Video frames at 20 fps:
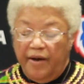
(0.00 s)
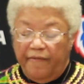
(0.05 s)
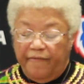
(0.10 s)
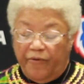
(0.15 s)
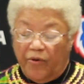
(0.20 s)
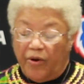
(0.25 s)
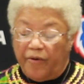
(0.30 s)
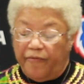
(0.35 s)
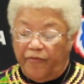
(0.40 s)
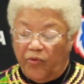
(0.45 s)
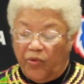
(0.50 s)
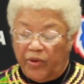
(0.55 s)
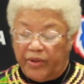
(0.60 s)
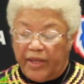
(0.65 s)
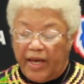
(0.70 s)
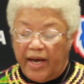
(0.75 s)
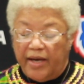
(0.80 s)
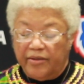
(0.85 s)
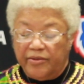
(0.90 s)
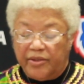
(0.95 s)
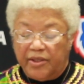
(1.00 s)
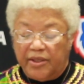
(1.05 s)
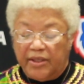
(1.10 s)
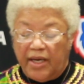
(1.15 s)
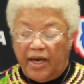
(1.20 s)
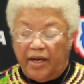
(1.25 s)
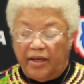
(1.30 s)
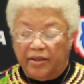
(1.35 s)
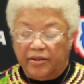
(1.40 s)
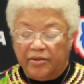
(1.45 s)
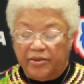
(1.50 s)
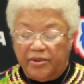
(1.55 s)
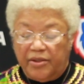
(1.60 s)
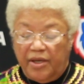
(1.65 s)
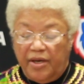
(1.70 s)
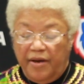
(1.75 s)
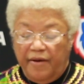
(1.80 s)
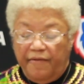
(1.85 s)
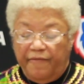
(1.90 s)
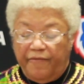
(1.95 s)
for $4,000
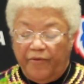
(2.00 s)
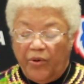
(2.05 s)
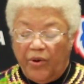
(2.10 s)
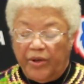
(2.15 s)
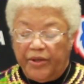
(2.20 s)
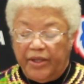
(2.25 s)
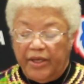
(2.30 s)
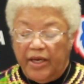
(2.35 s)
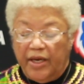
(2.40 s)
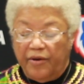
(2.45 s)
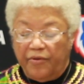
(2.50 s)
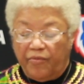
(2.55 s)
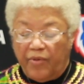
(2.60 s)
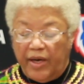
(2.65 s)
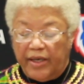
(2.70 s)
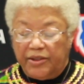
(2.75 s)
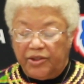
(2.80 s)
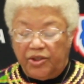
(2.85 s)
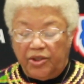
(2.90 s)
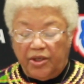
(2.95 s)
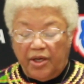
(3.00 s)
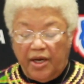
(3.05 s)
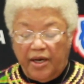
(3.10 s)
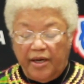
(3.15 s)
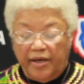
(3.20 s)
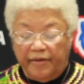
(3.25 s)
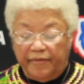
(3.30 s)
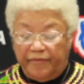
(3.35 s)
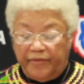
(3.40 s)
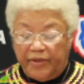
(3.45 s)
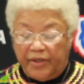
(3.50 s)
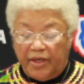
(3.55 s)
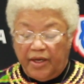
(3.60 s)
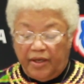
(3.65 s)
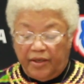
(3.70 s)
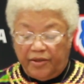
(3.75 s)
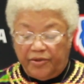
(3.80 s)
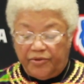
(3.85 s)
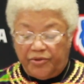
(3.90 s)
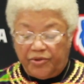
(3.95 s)
for the erection of the
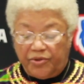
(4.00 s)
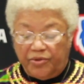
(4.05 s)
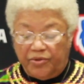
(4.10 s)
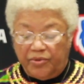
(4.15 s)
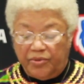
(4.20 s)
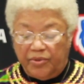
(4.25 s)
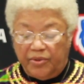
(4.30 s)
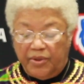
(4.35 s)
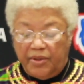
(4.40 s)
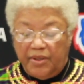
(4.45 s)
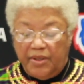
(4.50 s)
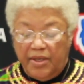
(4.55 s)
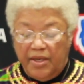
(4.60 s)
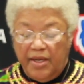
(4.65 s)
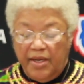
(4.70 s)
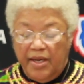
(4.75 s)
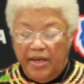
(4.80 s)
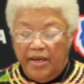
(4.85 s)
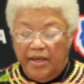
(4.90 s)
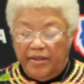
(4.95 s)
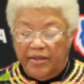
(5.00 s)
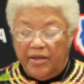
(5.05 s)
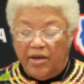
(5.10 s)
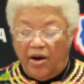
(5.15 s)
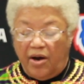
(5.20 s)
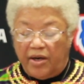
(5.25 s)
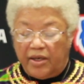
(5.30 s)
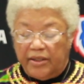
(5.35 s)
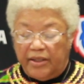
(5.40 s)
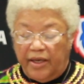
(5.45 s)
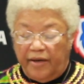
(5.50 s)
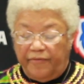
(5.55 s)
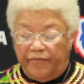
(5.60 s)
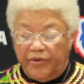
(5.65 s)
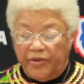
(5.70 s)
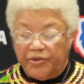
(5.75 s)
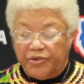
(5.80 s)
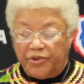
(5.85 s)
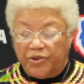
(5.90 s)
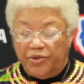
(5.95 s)
colored school. The
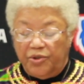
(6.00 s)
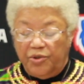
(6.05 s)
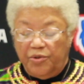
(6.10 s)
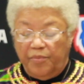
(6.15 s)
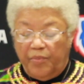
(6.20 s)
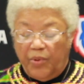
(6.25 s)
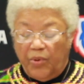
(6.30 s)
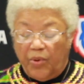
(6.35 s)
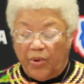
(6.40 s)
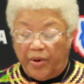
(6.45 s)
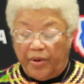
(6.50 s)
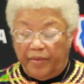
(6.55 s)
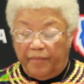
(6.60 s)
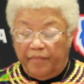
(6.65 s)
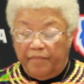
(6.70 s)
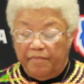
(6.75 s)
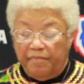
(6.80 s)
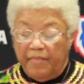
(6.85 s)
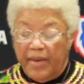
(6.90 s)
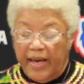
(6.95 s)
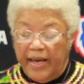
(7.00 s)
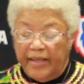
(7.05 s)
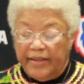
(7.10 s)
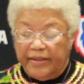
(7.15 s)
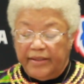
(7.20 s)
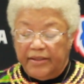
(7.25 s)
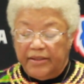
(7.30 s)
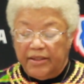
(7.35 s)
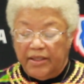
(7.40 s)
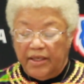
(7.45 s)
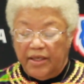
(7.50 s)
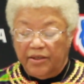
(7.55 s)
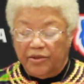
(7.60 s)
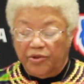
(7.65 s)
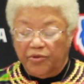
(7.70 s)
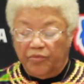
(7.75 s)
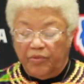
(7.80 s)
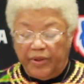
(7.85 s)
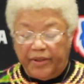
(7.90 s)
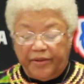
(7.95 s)
Arkadelphia School Board made the deal
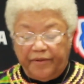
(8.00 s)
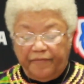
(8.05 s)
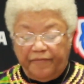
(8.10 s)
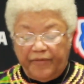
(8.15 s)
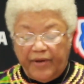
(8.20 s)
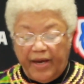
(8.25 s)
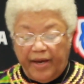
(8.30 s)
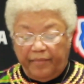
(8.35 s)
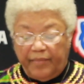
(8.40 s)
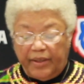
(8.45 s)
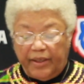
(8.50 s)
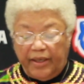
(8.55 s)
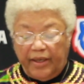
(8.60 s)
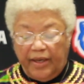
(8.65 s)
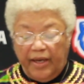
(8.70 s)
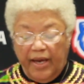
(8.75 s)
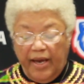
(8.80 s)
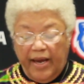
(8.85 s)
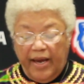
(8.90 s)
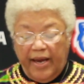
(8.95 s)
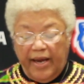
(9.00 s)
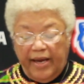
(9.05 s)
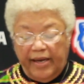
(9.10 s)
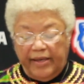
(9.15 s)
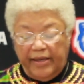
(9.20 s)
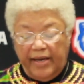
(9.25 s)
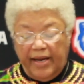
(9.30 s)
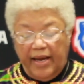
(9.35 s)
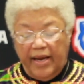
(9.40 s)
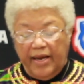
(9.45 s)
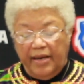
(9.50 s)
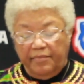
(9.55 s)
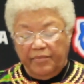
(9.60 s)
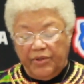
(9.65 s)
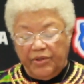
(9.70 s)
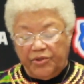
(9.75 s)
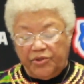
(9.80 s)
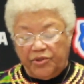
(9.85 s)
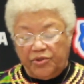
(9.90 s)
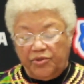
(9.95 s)
with the family and named
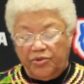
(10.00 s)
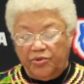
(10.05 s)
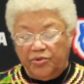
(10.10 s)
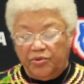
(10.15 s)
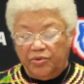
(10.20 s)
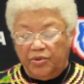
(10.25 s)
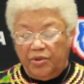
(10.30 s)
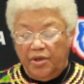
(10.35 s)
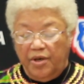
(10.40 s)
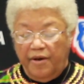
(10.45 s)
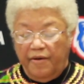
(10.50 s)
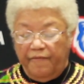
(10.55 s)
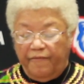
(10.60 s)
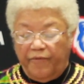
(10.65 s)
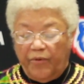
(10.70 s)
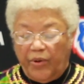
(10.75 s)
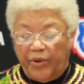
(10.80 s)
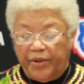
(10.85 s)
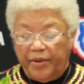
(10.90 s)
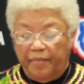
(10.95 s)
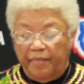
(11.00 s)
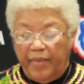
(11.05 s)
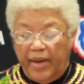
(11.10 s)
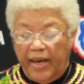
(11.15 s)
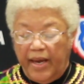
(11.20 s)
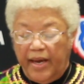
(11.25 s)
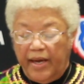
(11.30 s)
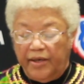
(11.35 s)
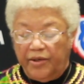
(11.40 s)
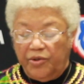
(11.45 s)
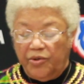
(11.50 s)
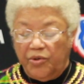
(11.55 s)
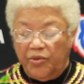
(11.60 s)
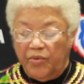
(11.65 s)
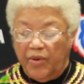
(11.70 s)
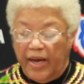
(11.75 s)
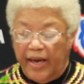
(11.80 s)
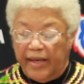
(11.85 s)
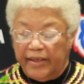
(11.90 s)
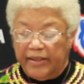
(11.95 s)
the school for the man who
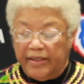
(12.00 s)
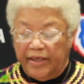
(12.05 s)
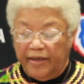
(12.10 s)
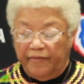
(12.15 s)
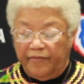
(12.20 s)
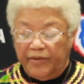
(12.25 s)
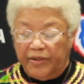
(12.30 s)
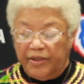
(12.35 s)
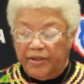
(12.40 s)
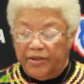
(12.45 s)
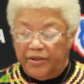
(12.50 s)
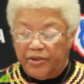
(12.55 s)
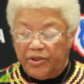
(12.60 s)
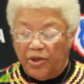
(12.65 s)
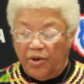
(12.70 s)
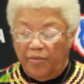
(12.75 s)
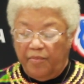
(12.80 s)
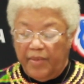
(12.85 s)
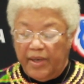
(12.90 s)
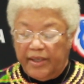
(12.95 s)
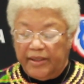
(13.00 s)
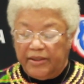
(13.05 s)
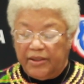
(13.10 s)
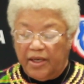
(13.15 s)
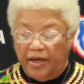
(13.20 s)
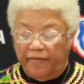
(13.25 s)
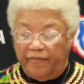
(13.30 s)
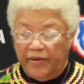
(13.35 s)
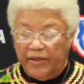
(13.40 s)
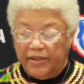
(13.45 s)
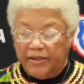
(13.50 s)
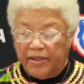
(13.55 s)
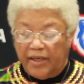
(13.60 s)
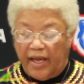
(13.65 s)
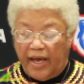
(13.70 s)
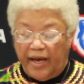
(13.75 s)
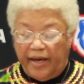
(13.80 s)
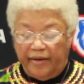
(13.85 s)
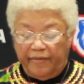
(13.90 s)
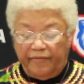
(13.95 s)
had given so much of his
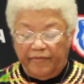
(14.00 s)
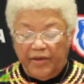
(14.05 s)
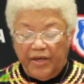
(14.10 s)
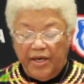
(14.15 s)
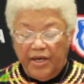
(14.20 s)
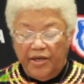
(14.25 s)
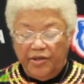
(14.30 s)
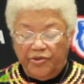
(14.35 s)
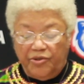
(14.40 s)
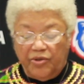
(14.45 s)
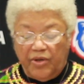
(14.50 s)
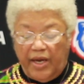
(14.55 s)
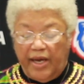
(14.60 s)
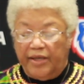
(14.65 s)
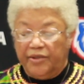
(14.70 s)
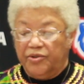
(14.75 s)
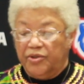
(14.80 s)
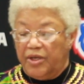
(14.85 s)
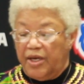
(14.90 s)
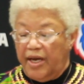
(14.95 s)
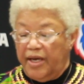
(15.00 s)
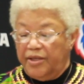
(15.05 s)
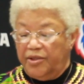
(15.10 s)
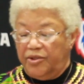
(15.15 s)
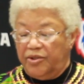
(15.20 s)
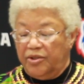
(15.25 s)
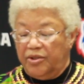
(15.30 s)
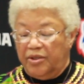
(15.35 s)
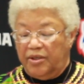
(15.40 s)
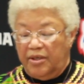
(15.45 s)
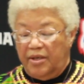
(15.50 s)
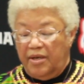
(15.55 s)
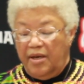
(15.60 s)
life to education.